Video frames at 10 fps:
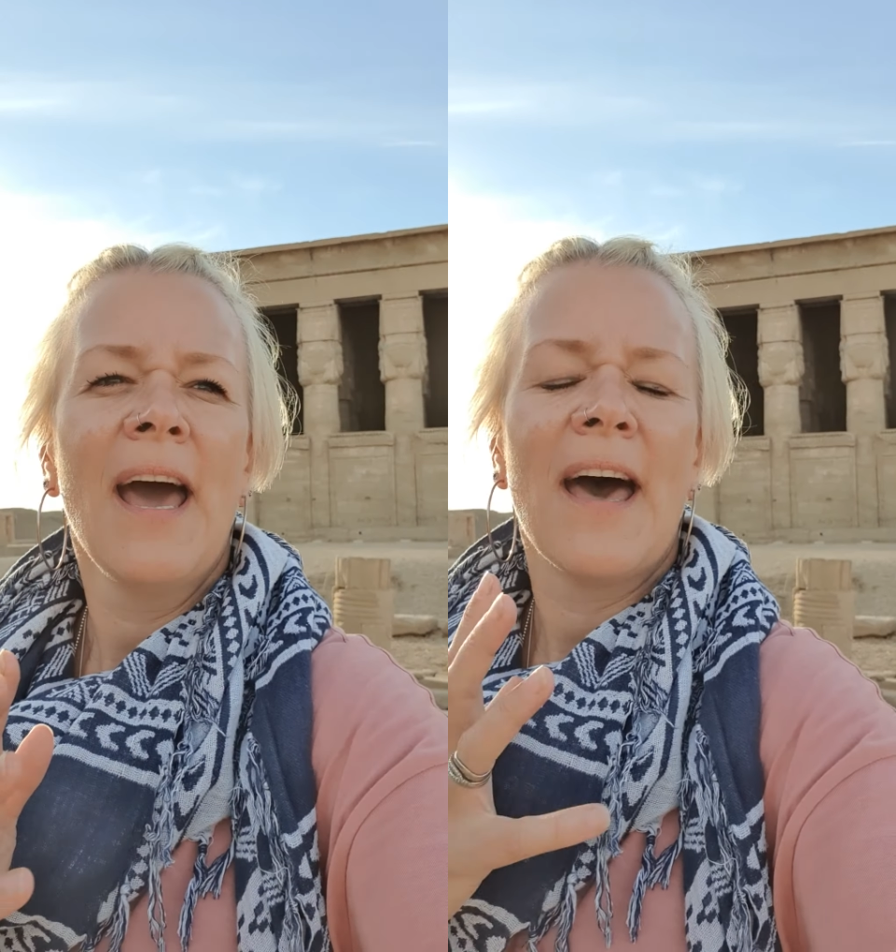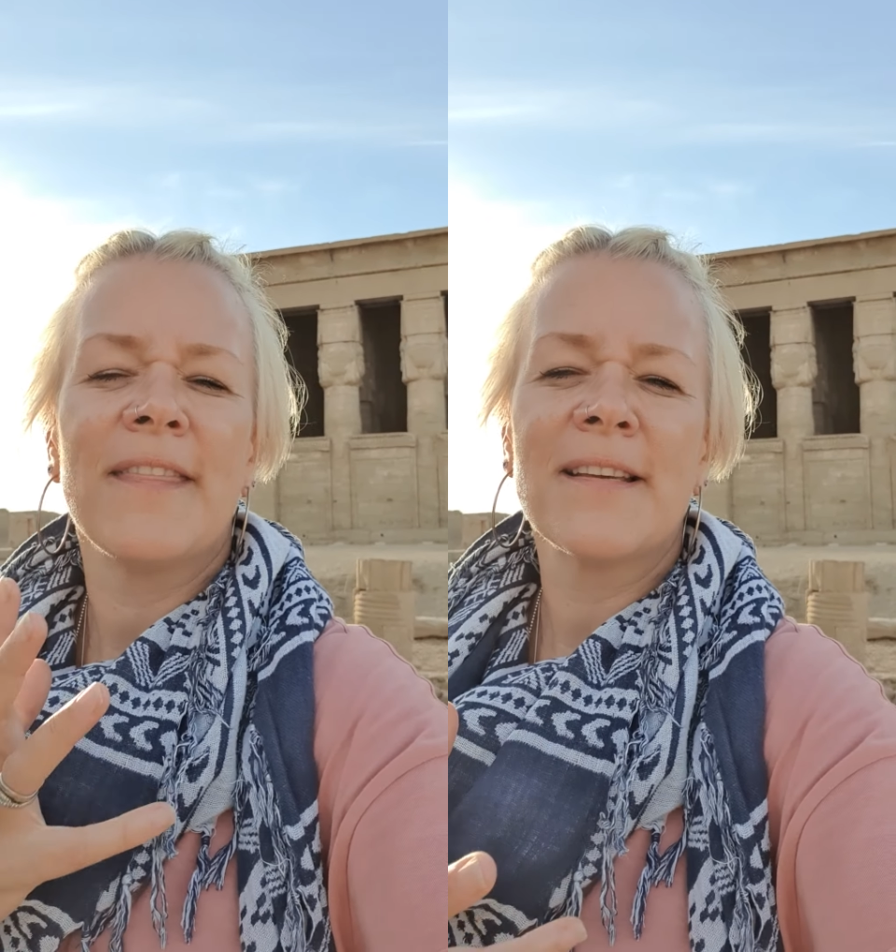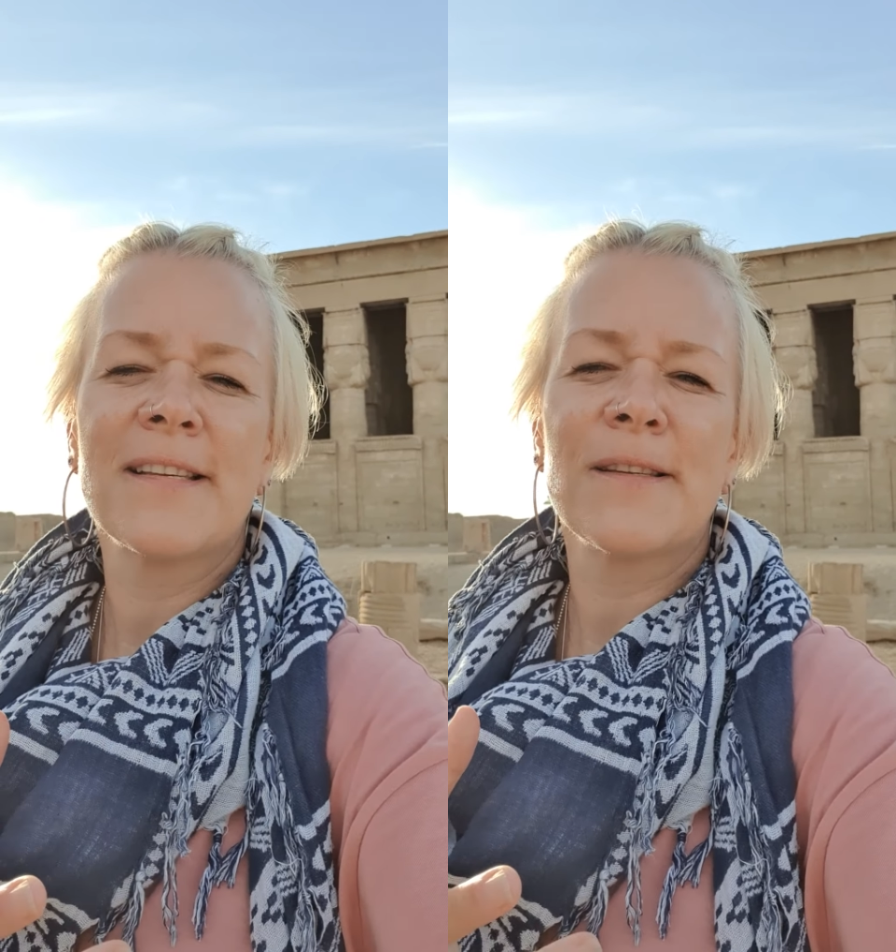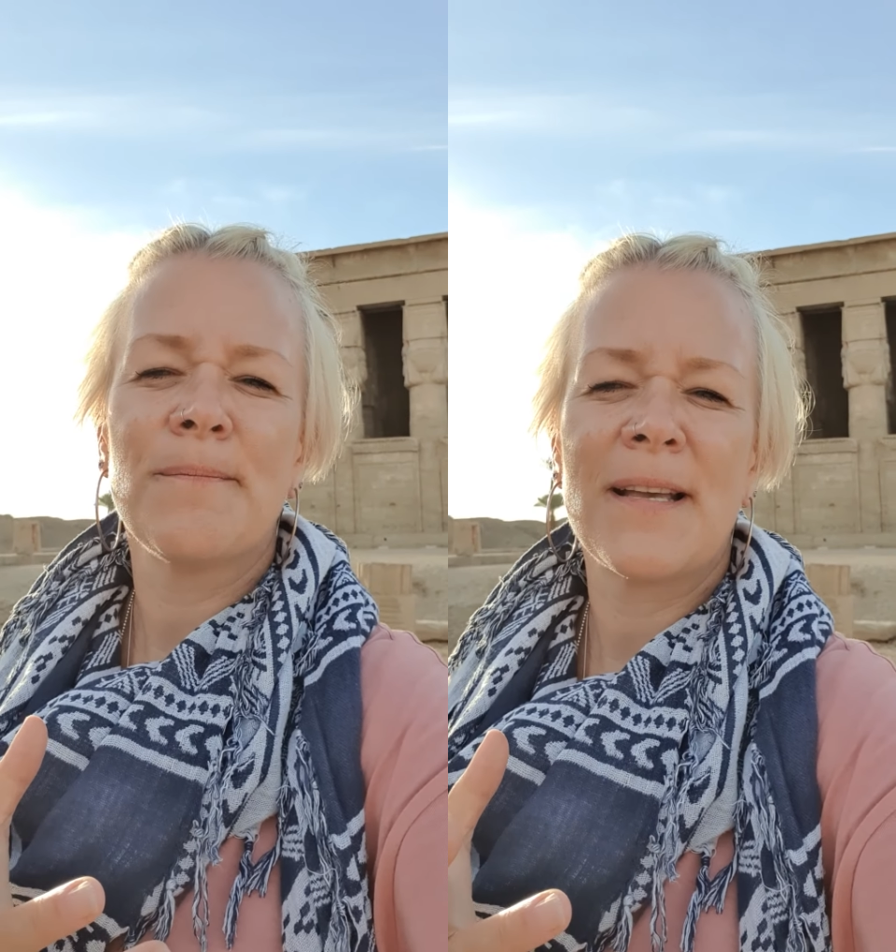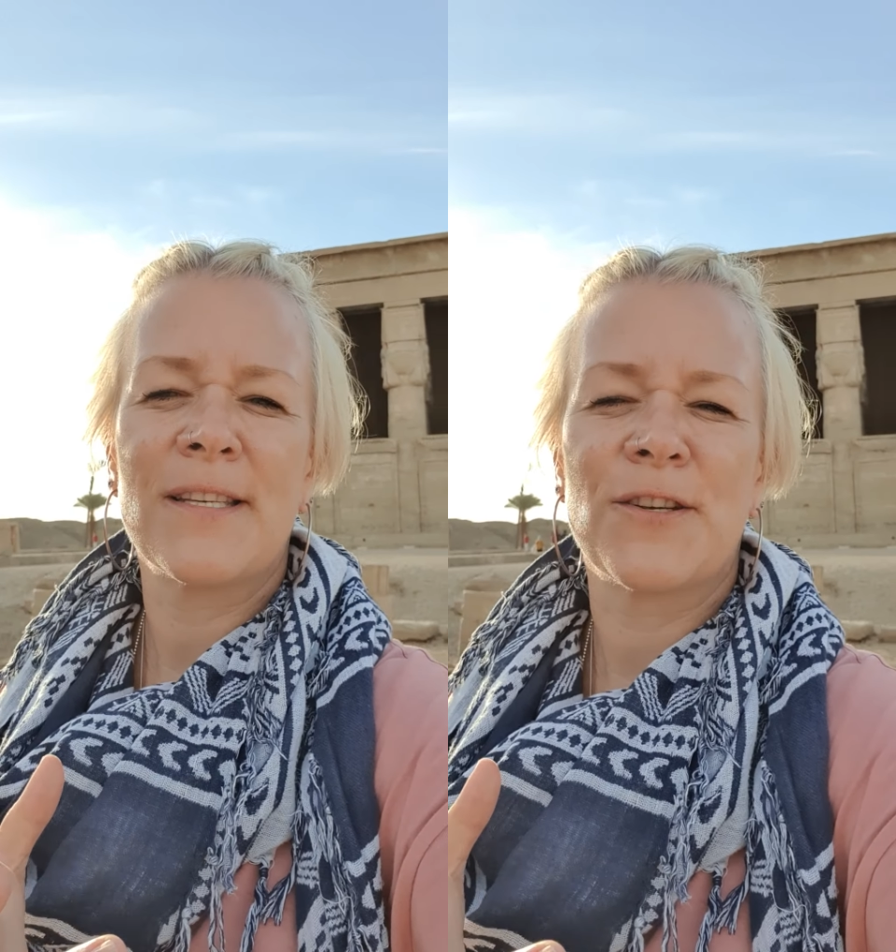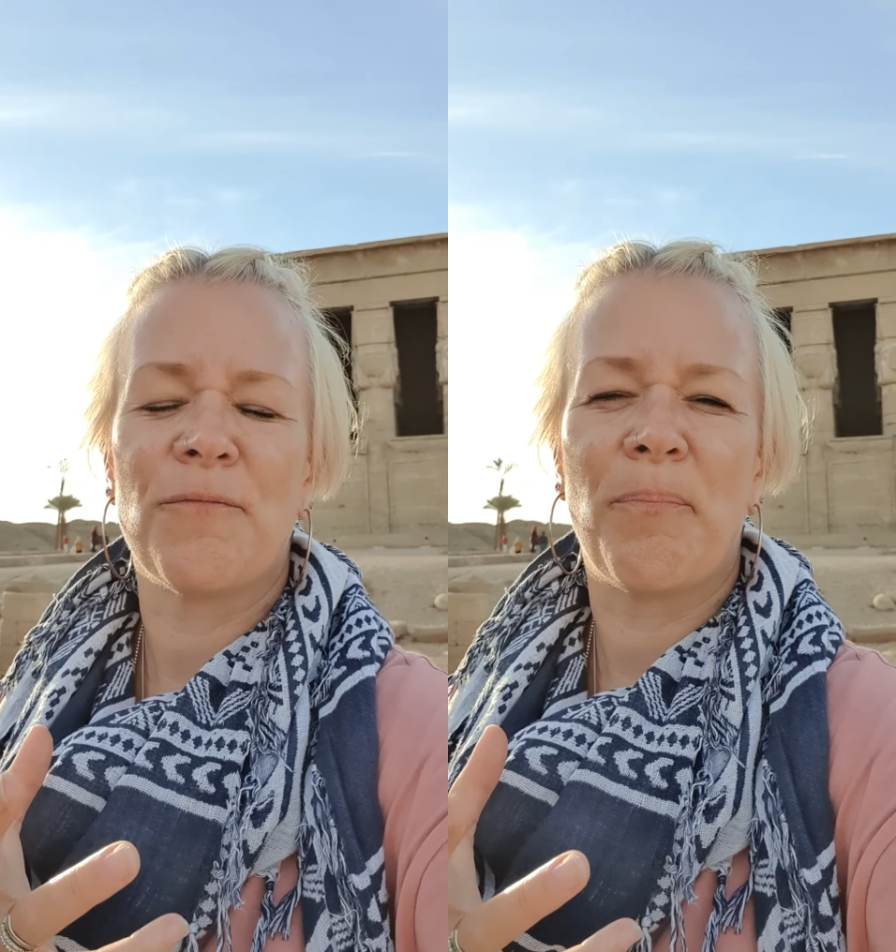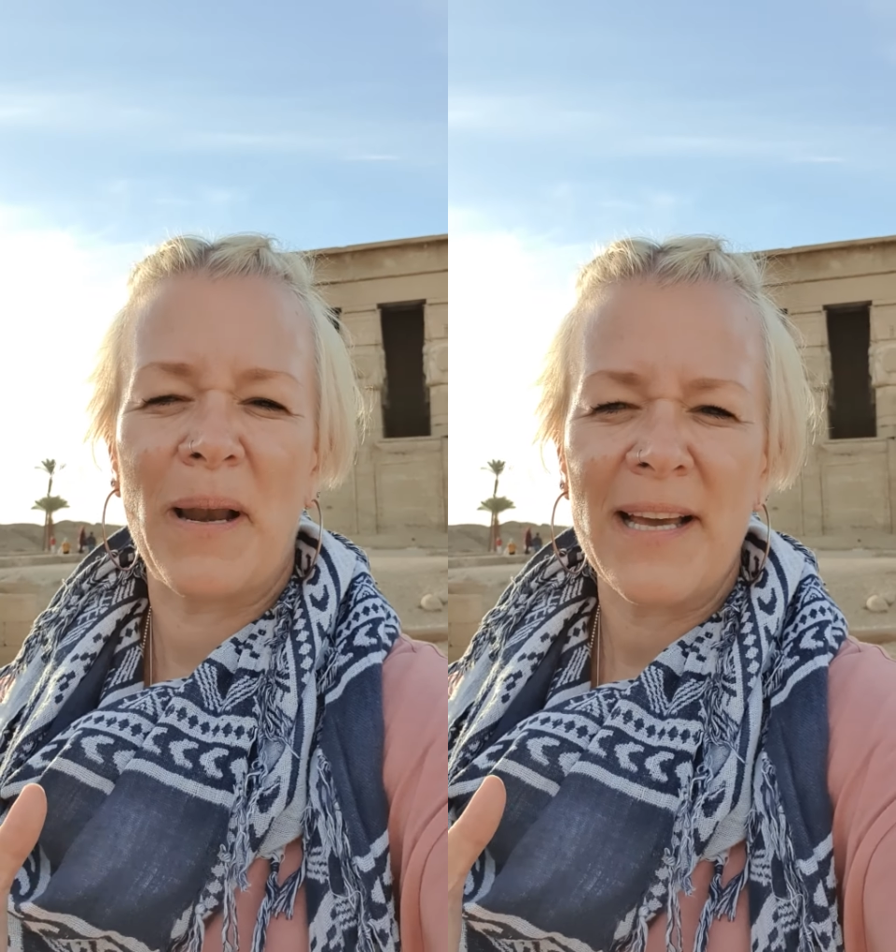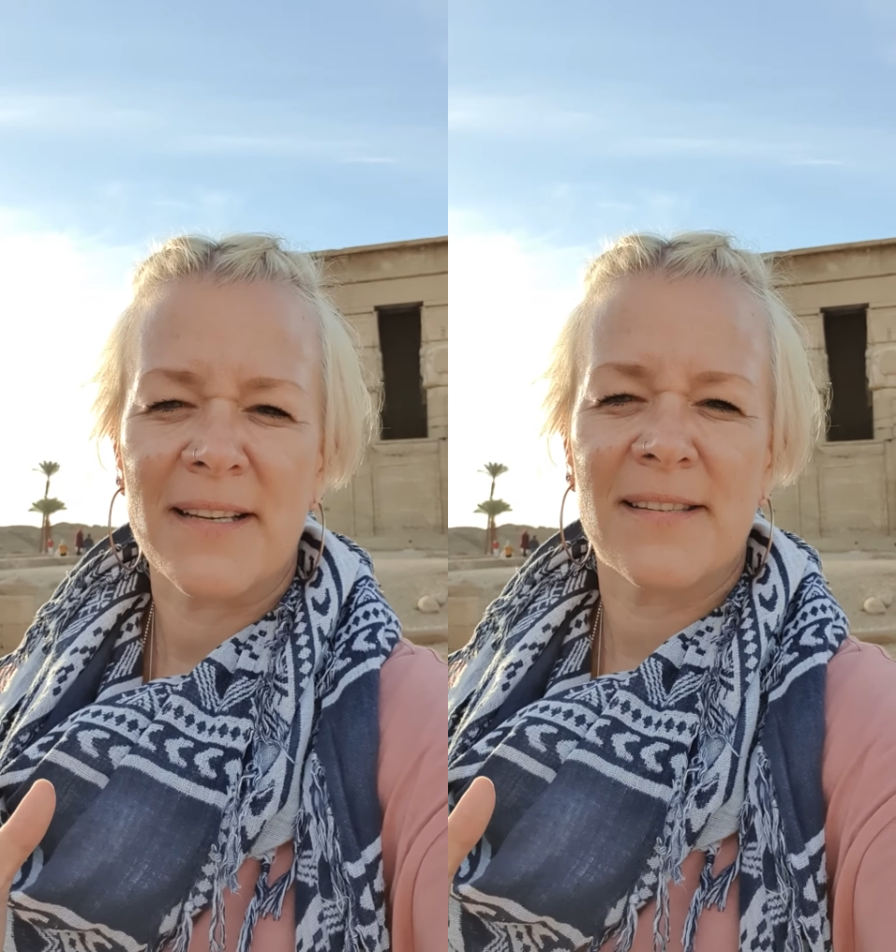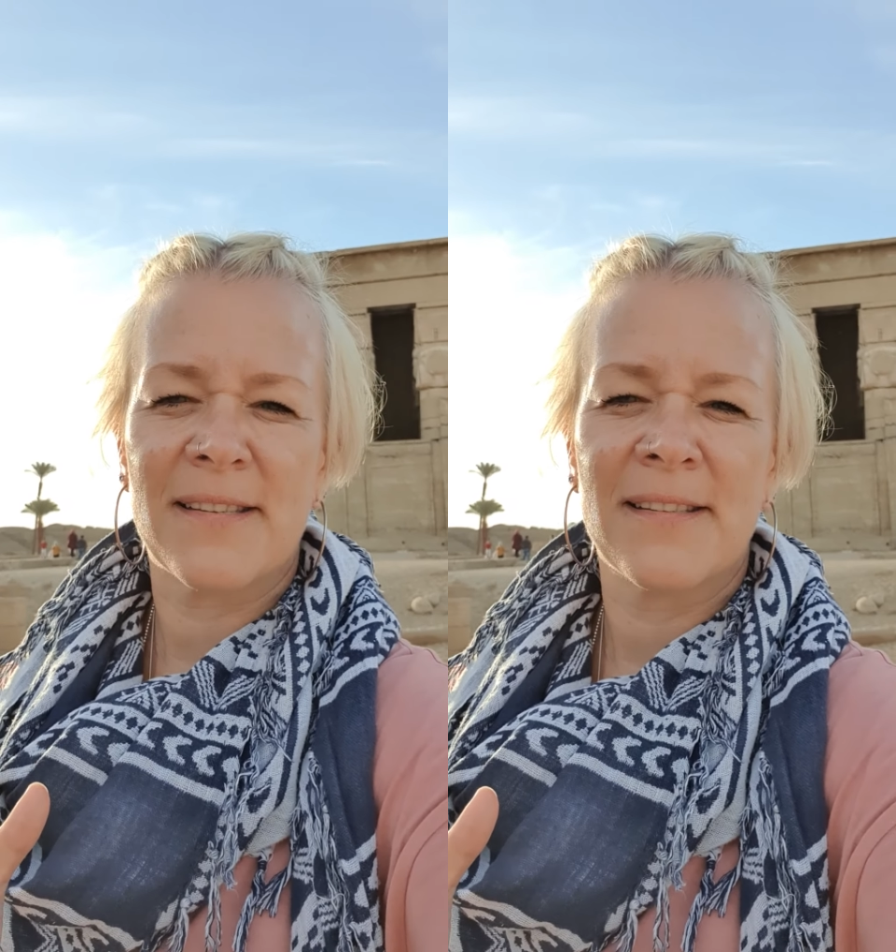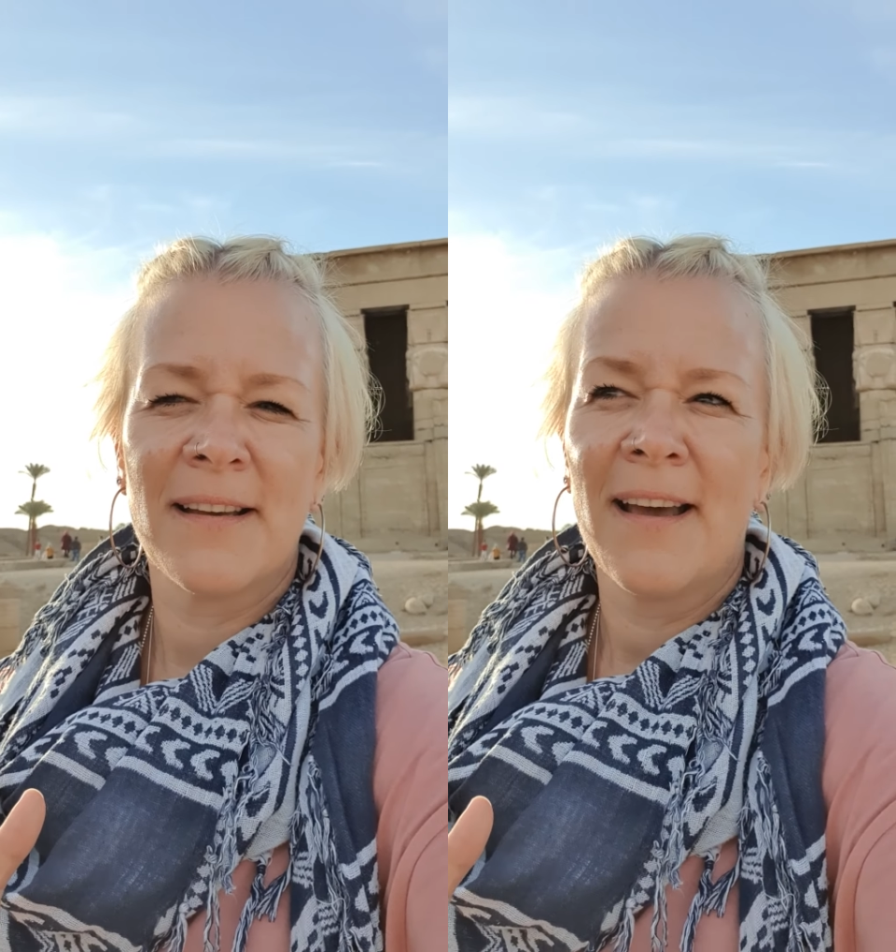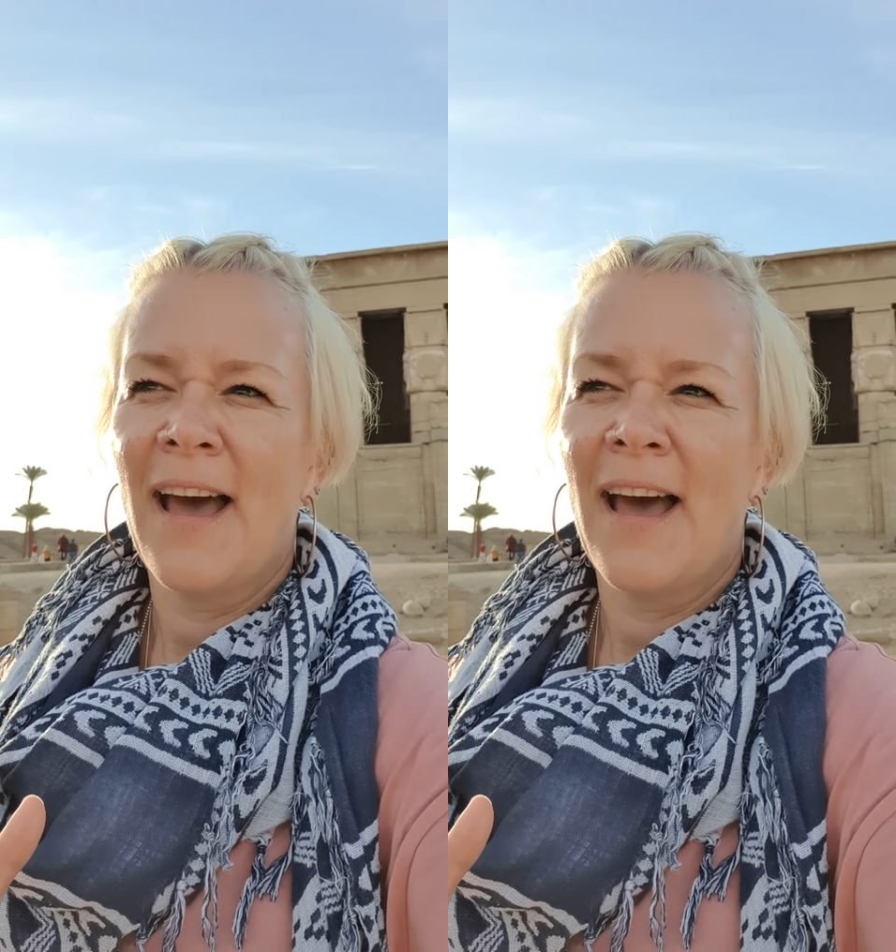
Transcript: And this is a message of bliss.